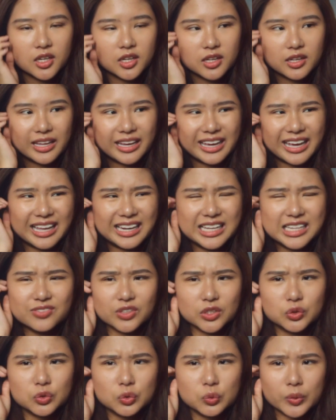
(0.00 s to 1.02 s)
Like at least
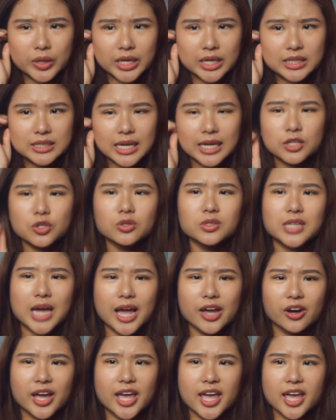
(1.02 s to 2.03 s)
for 2 weeks. And don't dye
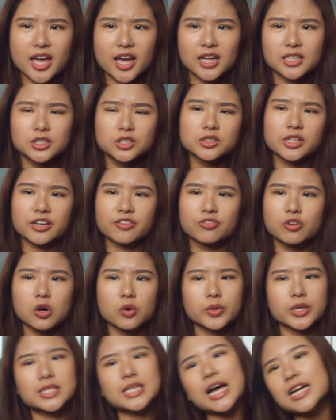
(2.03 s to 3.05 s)
your hair until like 4
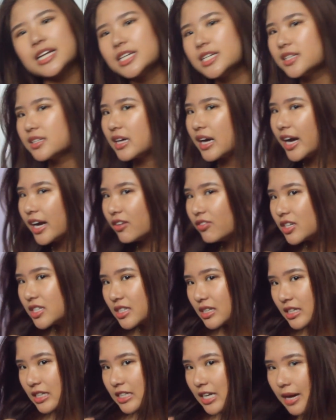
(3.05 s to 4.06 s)
weeks. I
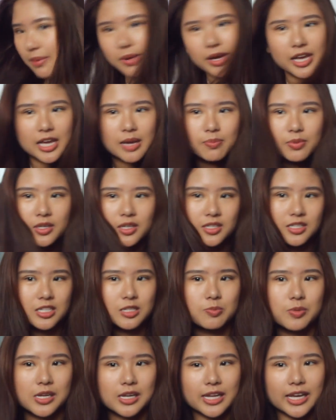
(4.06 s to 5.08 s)
recently dyed my hair because it's
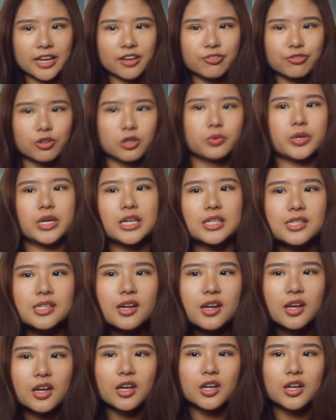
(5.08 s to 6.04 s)
been like 4 weeks.